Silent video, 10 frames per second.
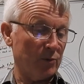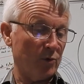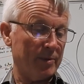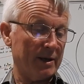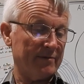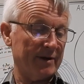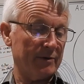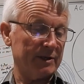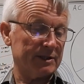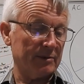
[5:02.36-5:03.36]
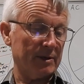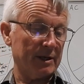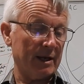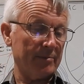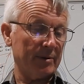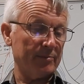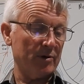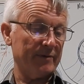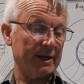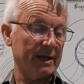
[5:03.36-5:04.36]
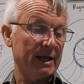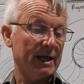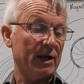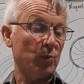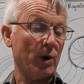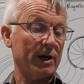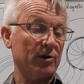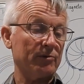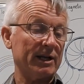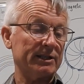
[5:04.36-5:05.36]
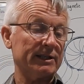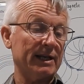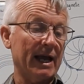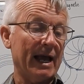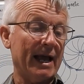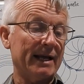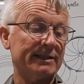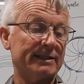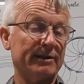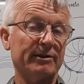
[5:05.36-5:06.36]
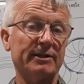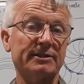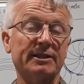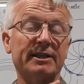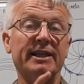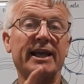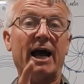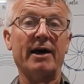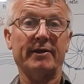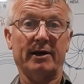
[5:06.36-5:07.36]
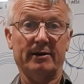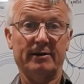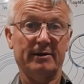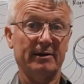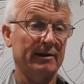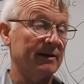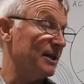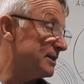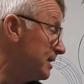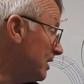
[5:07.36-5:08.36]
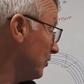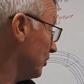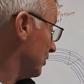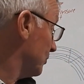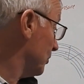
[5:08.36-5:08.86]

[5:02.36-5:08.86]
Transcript: there will be a very similar number moving in one direction as there is in the other. And that's how Earth